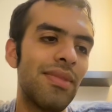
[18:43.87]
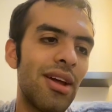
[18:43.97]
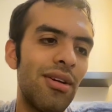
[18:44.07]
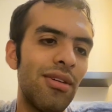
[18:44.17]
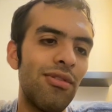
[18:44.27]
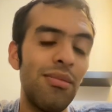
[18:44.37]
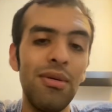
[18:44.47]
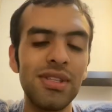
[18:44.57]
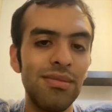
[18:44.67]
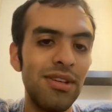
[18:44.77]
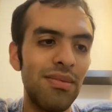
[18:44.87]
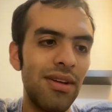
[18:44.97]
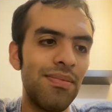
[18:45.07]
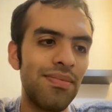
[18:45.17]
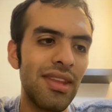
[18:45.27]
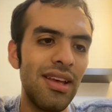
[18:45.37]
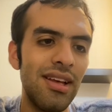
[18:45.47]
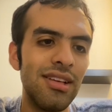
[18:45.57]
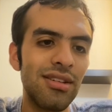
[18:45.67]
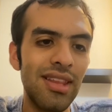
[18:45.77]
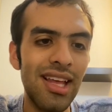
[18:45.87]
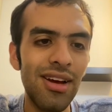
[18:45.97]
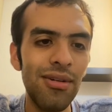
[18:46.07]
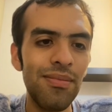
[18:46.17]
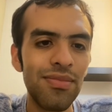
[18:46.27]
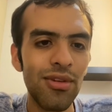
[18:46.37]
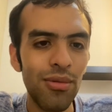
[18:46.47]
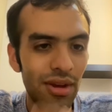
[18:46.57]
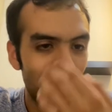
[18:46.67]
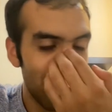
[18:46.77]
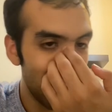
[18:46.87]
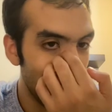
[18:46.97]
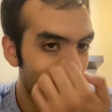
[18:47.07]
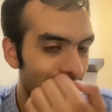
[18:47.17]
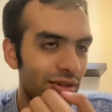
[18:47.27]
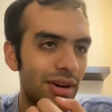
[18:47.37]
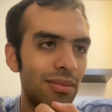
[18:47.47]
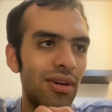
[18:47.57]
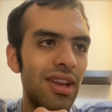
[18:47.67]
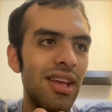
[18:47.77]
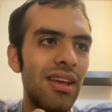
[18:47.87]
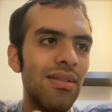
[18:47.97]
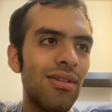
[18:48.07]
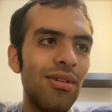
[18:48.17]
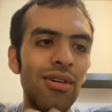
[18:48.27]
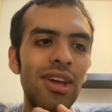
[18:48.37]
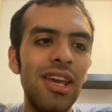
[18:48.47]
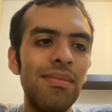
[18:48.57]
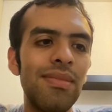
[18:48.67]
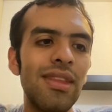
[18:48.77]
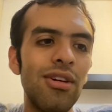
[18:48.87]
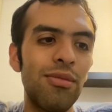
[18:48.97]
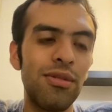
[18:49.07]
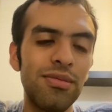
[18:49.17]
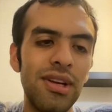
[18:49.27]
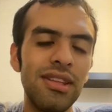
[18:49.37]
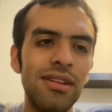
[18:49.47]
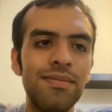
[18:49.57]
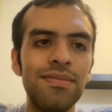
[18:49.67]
I don't know, for me it was a misplay. So now we could use Ceremony or him or Prosperity.